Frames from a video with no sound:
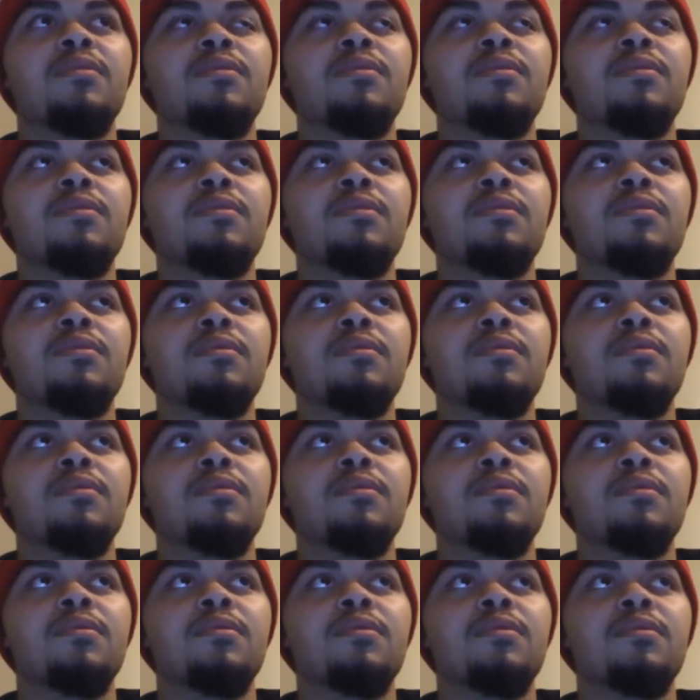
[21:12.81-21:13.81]

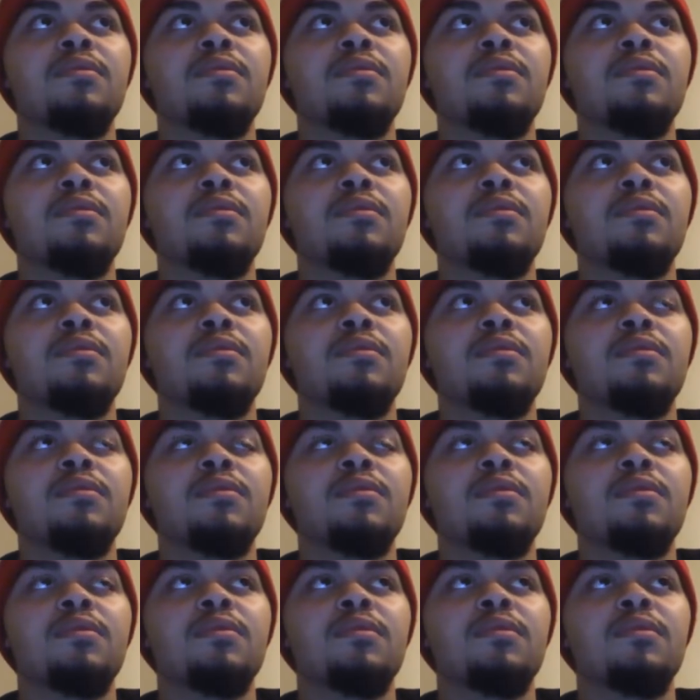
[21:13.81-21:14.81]

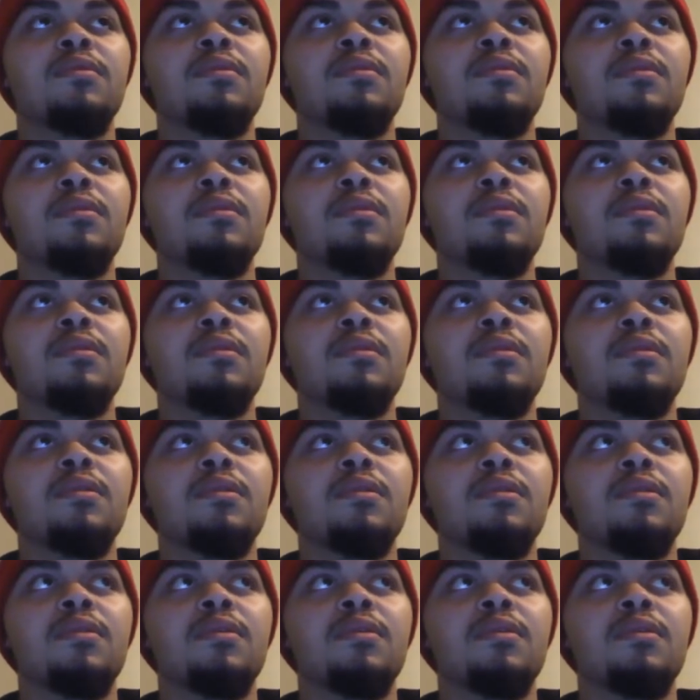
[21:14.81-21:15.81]

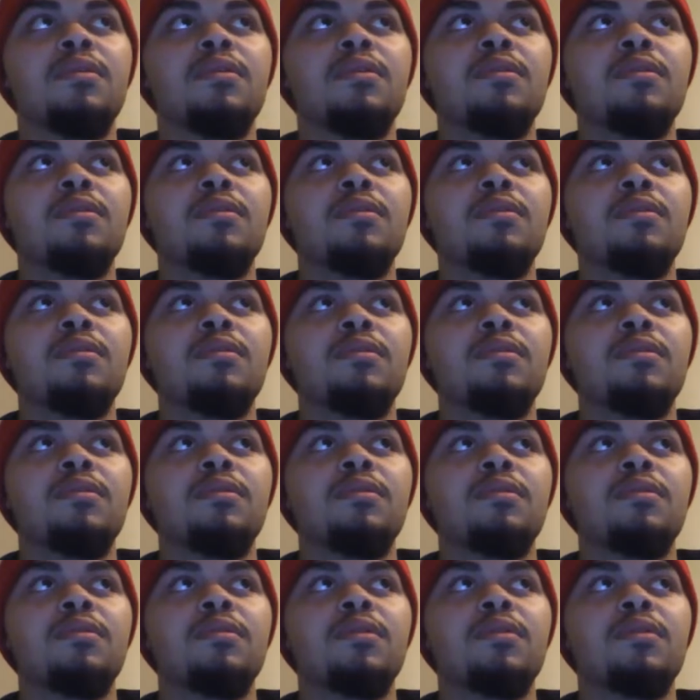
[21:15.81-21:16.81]

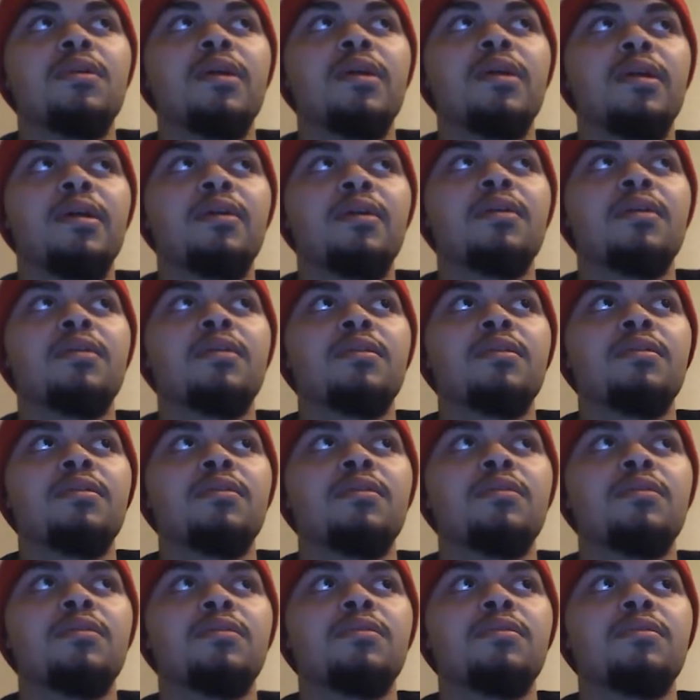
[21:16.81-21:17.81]

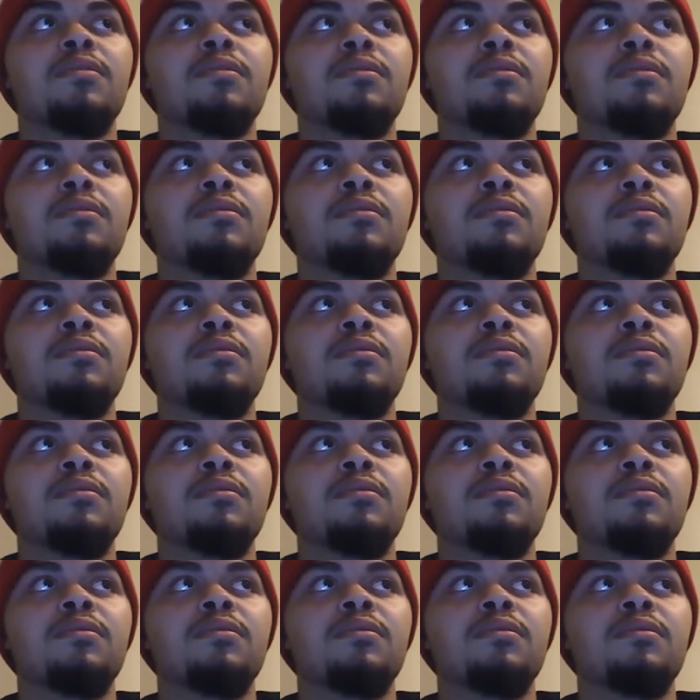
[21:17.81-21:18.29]
Nothing is said.